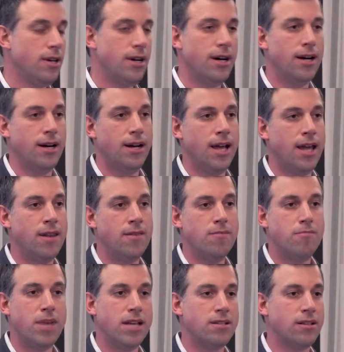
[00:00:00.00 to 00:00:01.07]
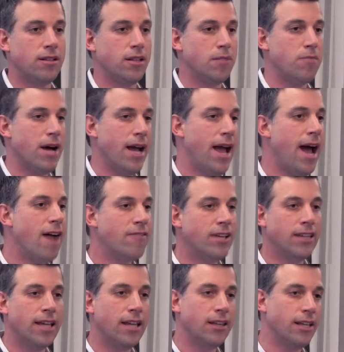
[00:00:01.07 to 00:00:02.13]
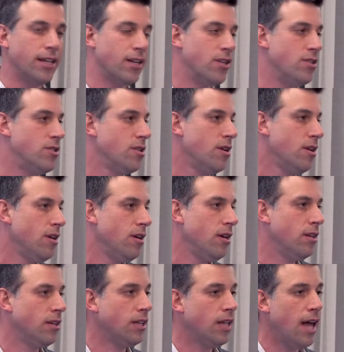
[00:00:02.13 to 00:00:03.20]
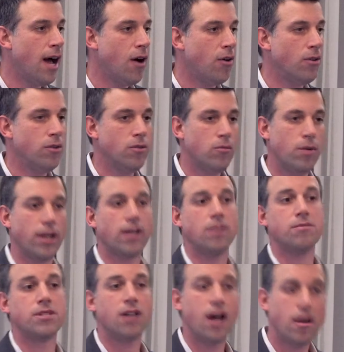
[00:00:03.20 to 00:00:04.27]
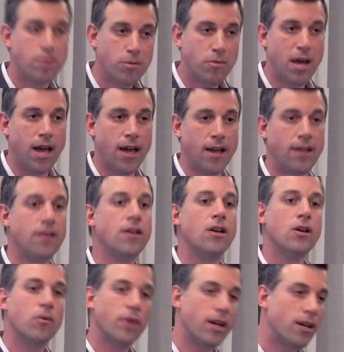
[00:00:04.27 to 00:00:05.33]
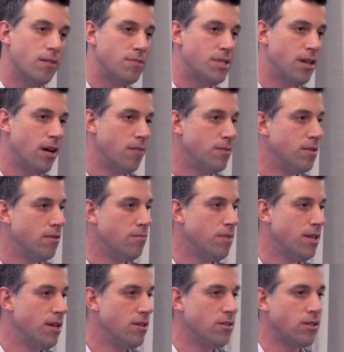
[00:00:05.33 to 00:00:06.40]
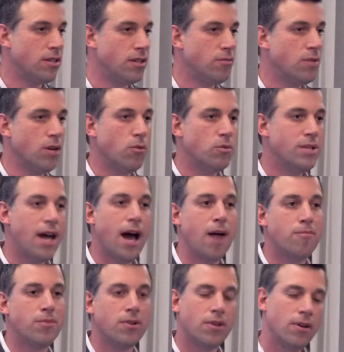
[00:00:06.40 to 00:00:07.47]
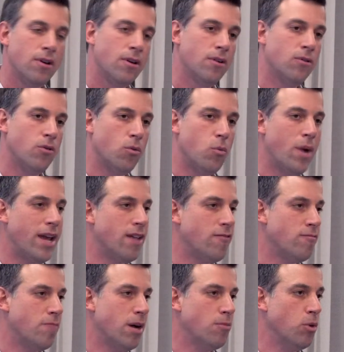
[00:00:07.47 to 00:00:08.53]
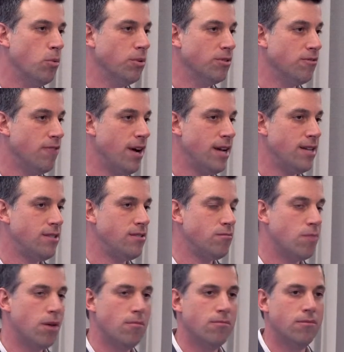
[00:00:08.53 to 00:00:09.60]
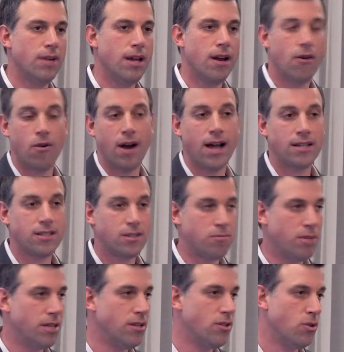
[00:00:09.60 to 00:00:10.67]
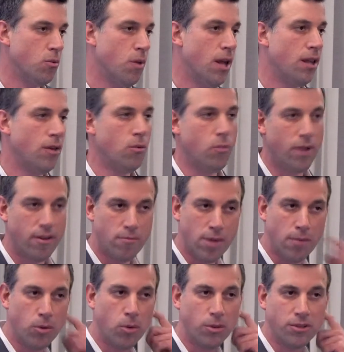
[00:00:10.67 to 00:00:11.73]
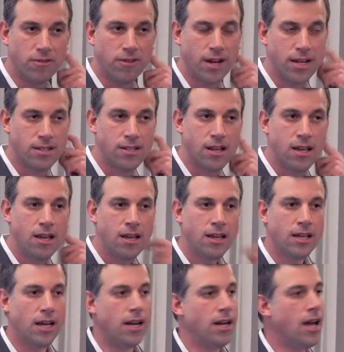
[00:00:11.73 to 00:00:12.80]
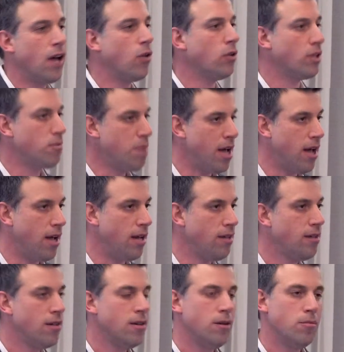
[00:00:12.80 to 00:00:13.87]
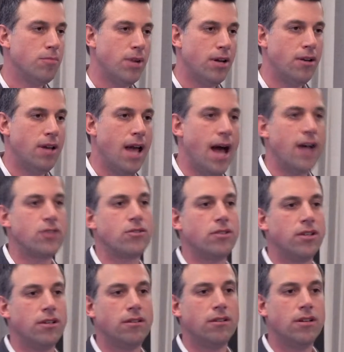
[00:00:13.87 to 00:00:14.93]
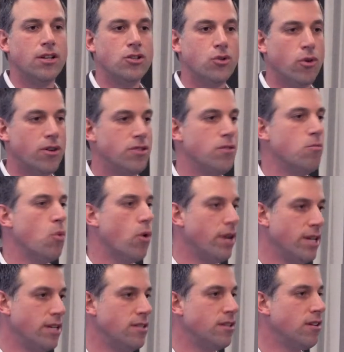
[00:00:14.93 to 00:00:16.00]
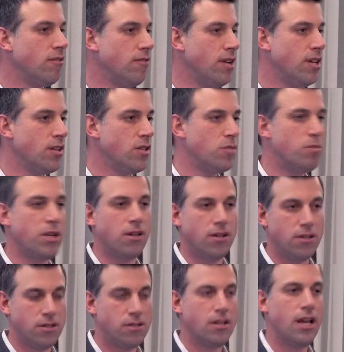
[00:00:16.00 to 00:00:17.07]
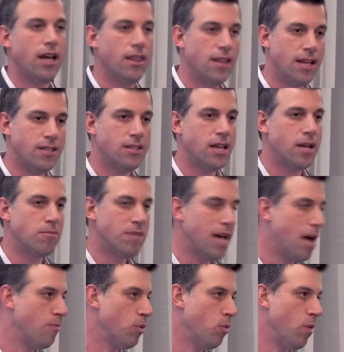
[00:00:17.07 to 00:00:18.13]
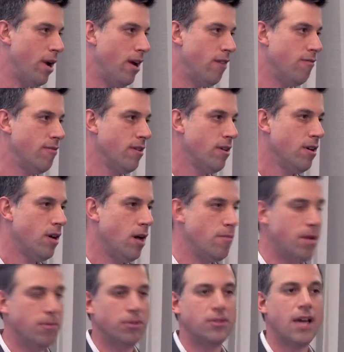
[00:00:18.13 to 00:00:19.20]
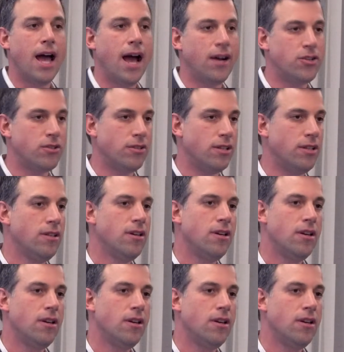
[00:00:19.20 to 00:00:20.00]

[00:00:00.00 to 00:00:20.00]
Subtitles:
And basically by having that linkage in the cloud, when it comes time to pay, when it comes time to potentially tap or waive my mobile device or access my digital wallet and waive my mobile device, can I not only pay but actually enjoy some more ease and convenience because in that same tap or waive, I'm able to actually